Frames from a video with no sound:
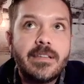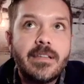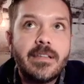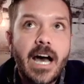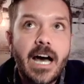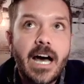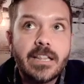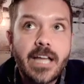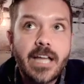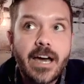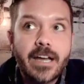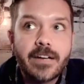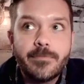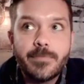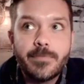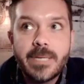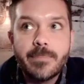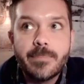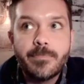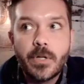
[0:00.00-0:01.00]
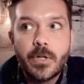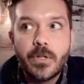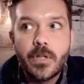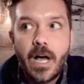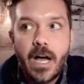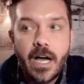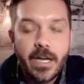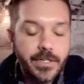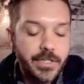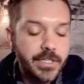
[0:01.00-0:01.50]
a lot of people
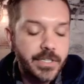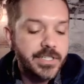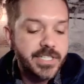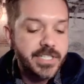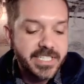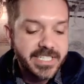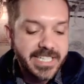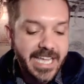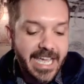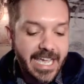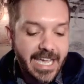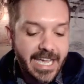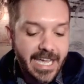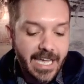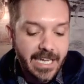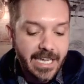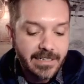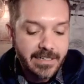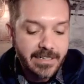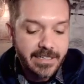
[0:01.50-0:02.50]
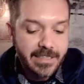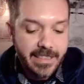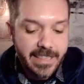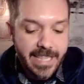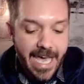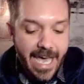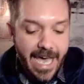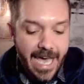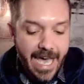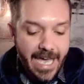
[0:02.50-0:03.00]
understand
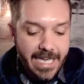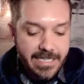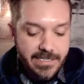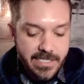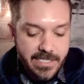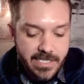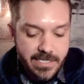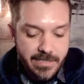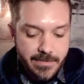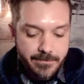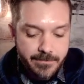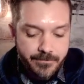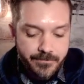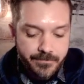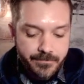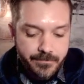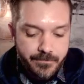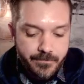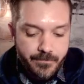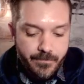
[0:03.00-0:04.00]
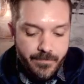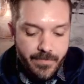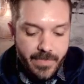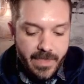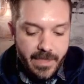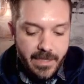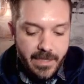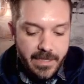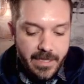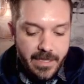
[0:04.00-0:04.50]
that
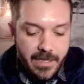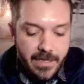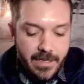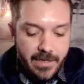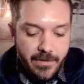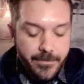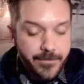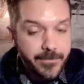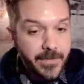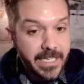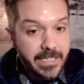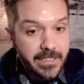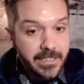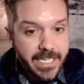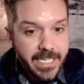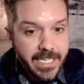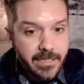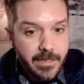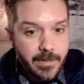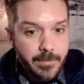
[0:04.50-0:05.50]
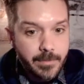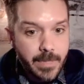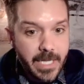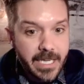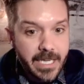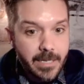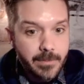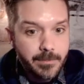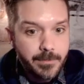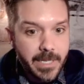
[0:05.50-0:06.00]
feeling
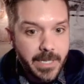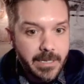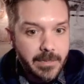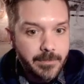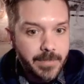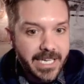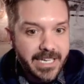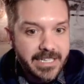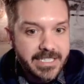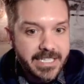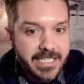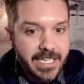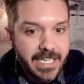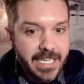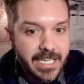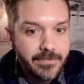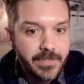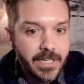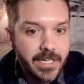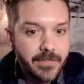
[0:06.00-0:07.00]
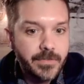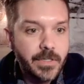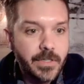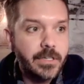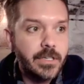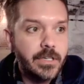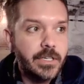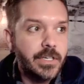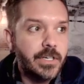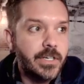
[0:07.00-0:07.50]
because even if
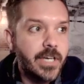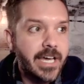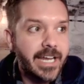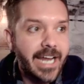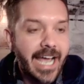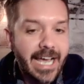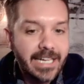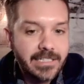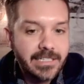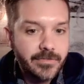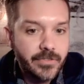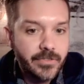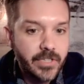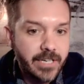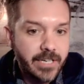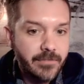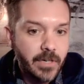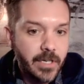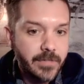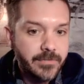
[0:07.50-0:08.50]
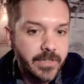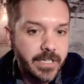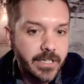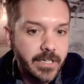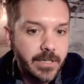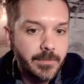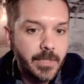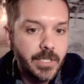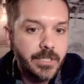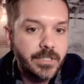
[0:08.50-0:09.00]
you're not actively involved in a
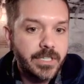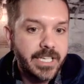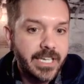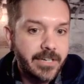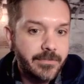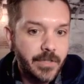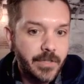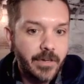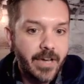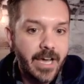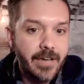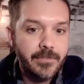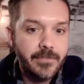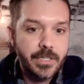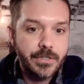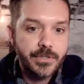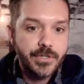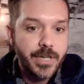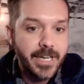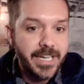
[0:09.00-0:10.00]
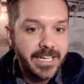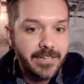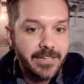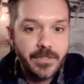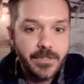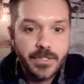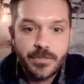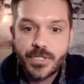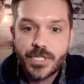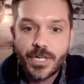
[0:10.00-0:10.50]
community, if you have your trading
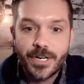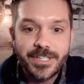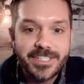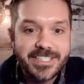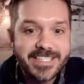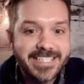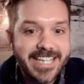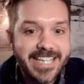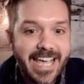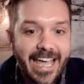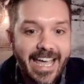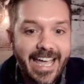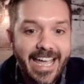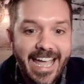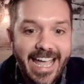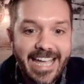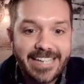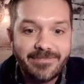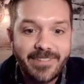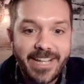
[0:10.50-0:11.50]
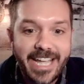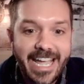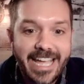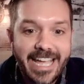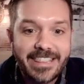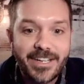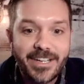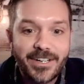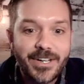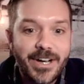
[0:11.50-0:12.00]
view chart set
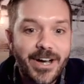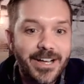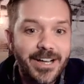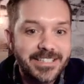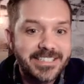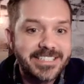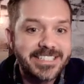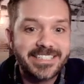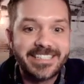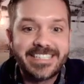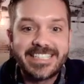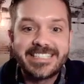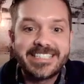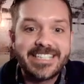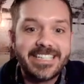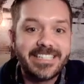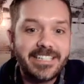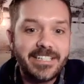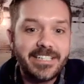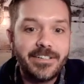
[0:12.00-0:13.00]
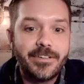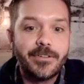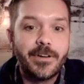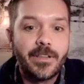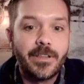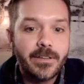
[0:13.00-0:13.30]
and they're constantly sending you